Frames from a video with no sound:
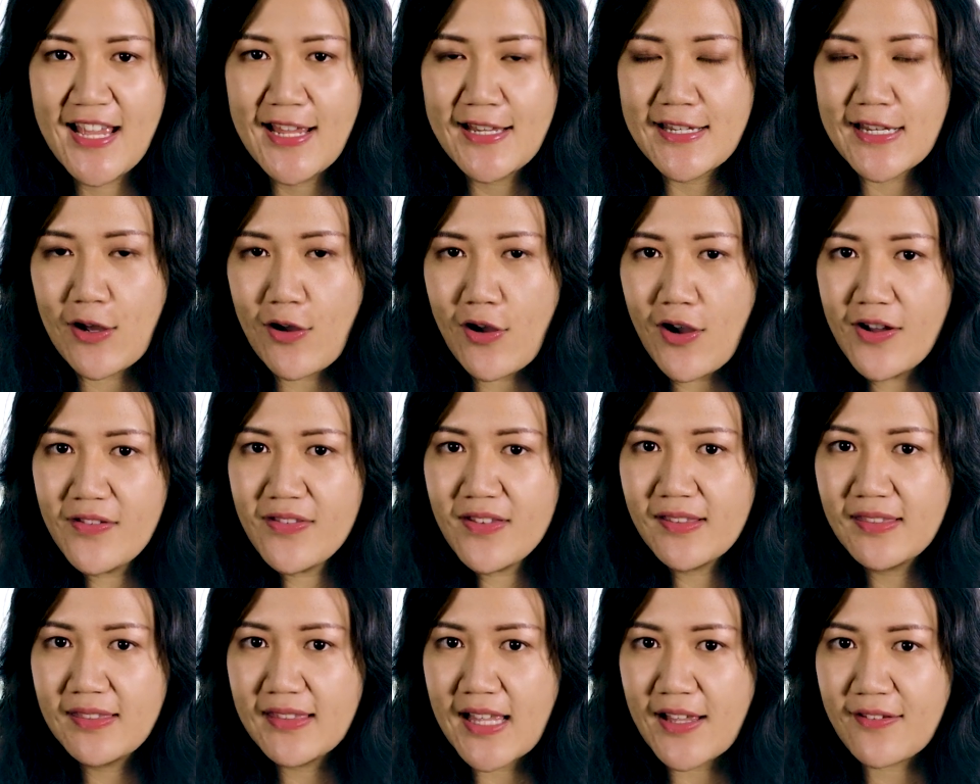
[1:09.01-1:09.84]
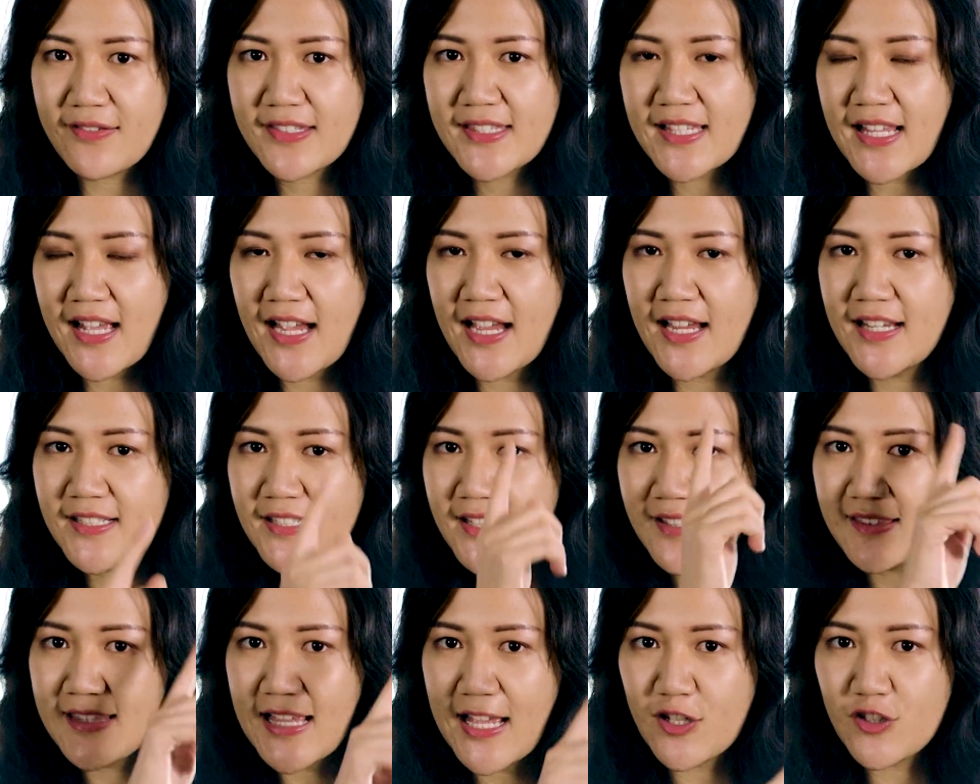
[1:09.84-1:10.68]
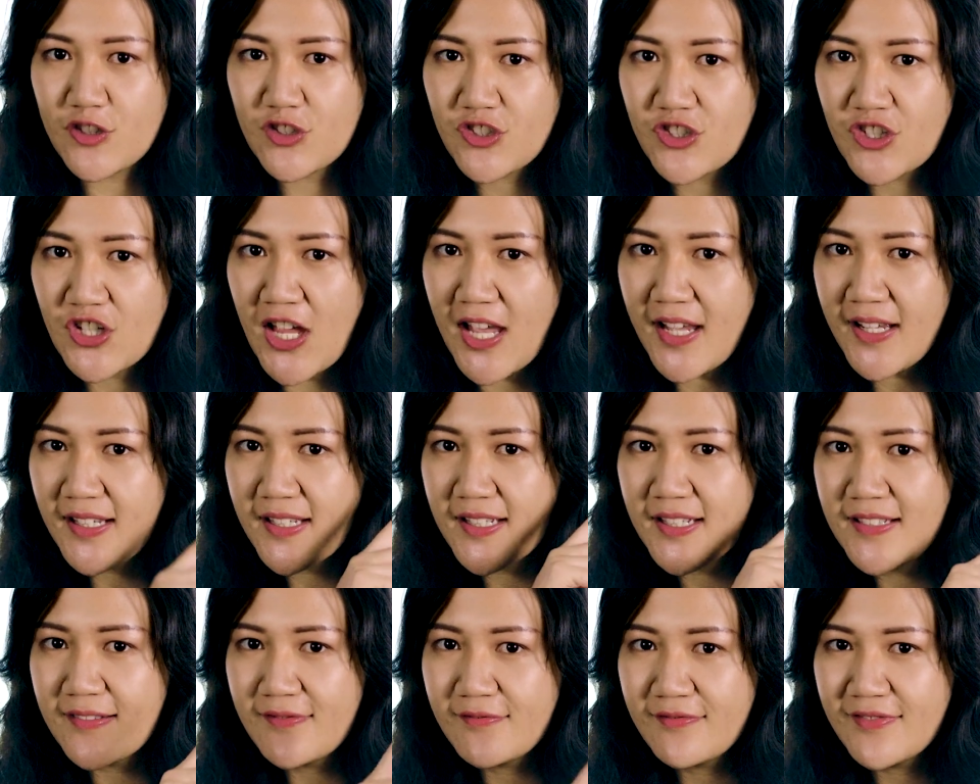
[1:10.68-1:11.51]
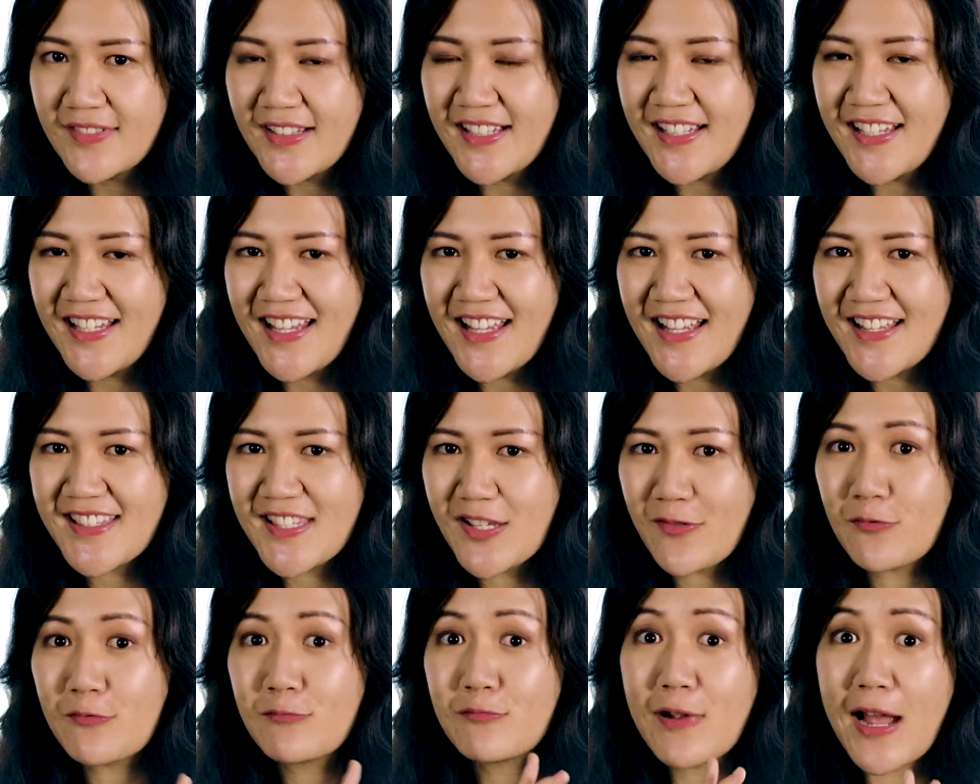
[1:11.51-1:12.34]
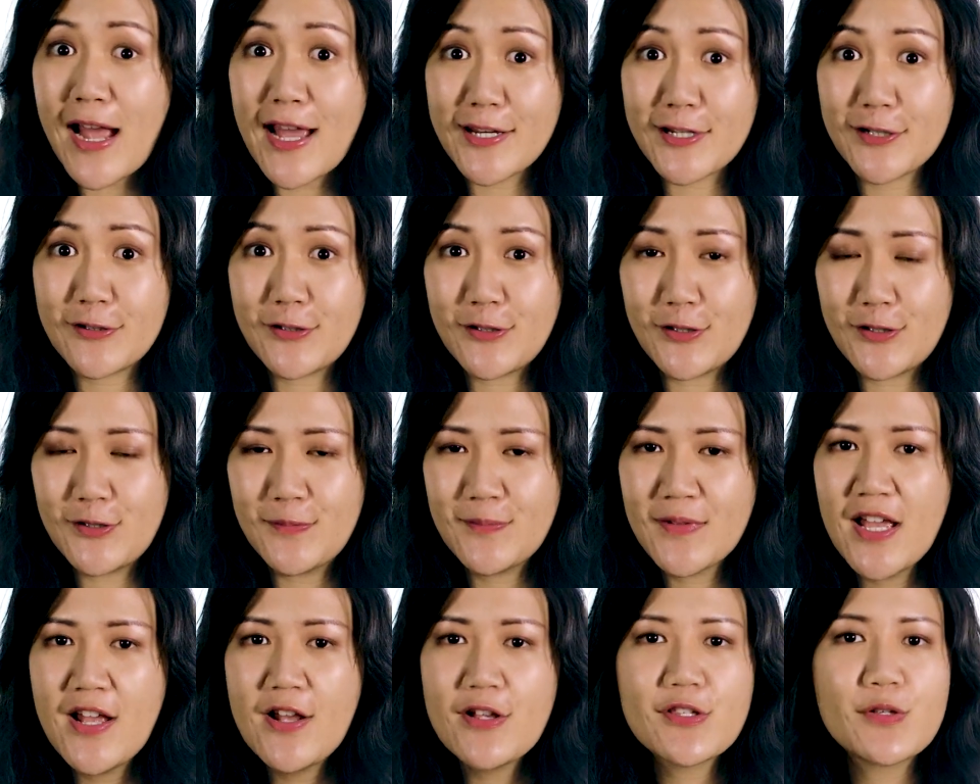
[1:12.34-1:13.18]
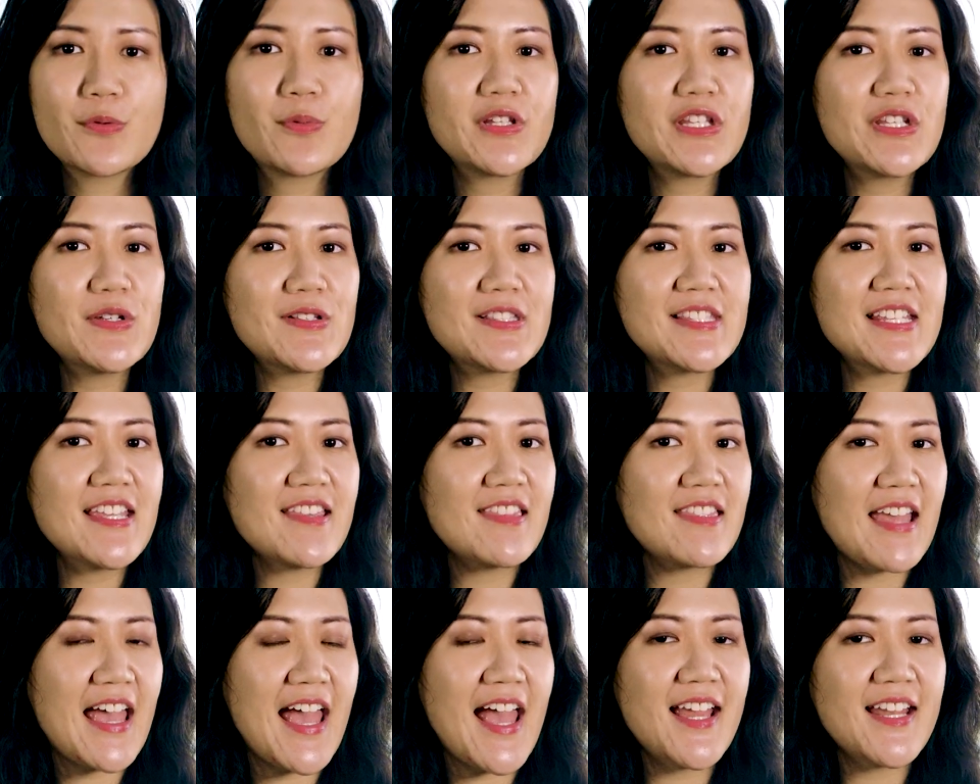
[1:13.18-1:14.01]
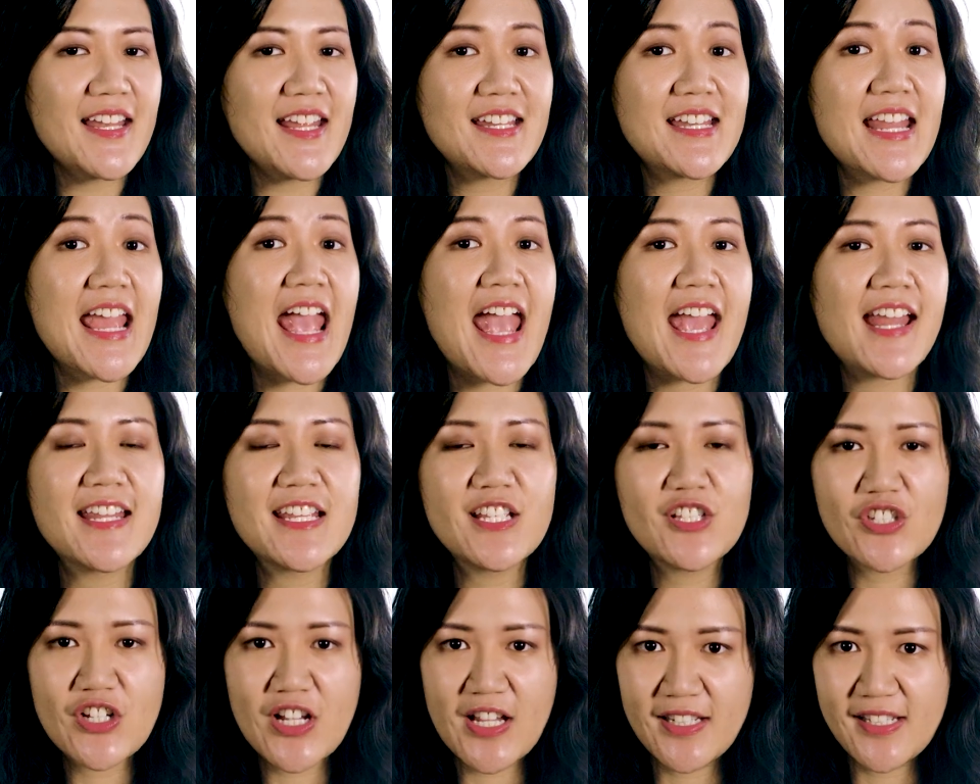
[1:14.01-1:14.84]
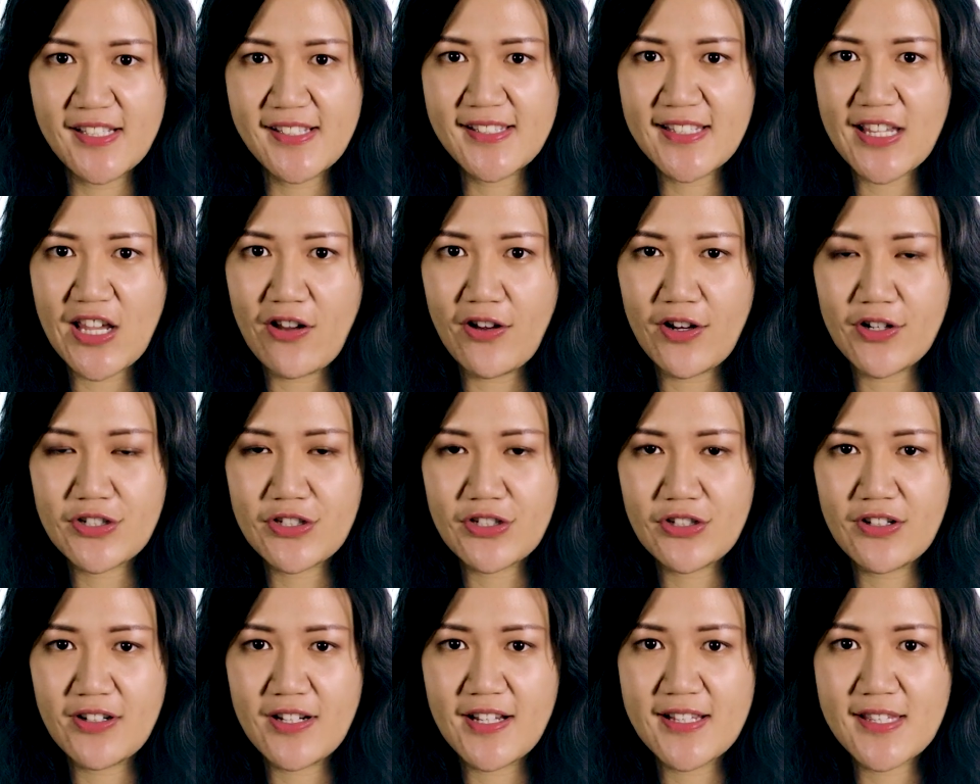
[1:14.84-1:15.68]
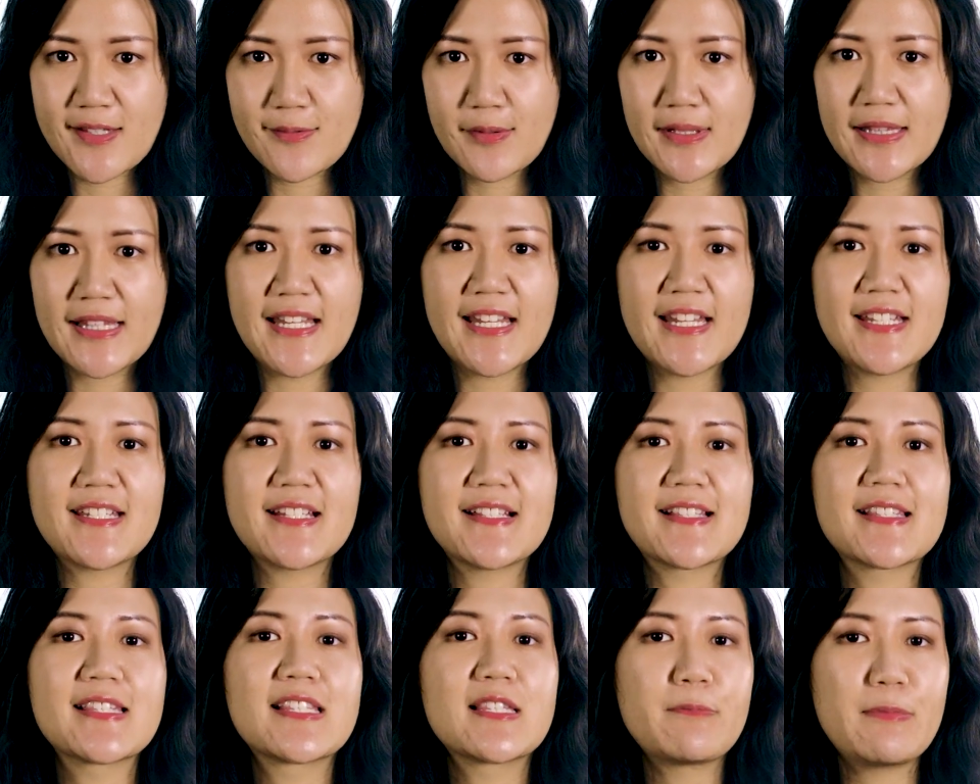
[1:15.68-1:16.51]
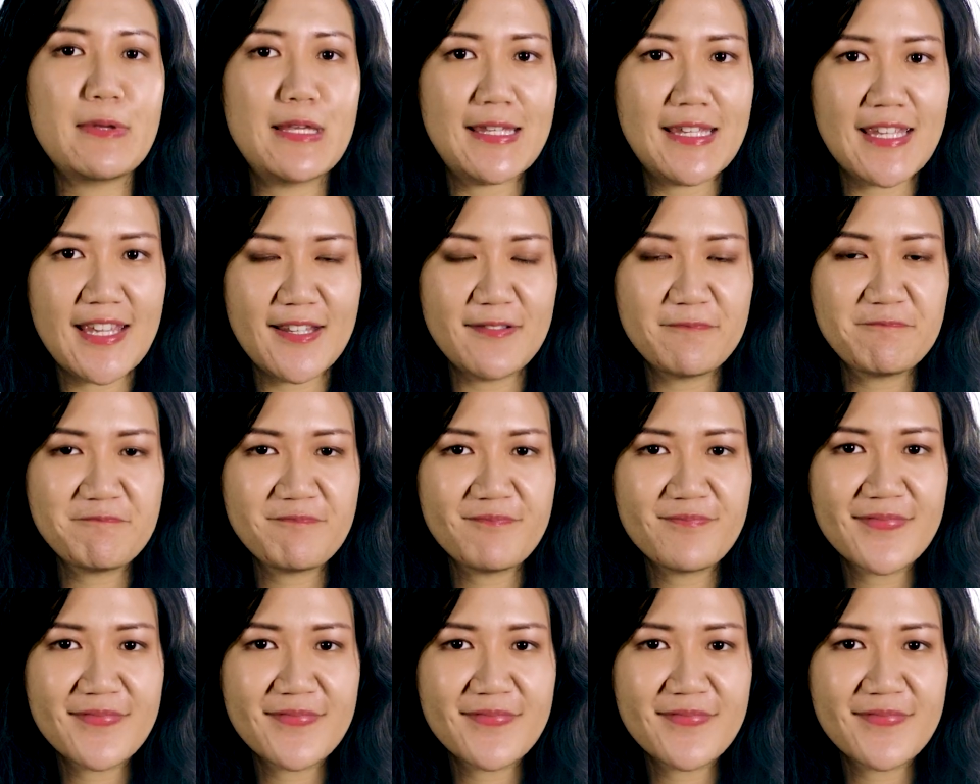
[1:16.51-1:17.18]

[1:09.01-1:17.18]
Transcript: Now on the left side, that check, it's a radical. So when you see that in any Chinese character, it's related to speaking.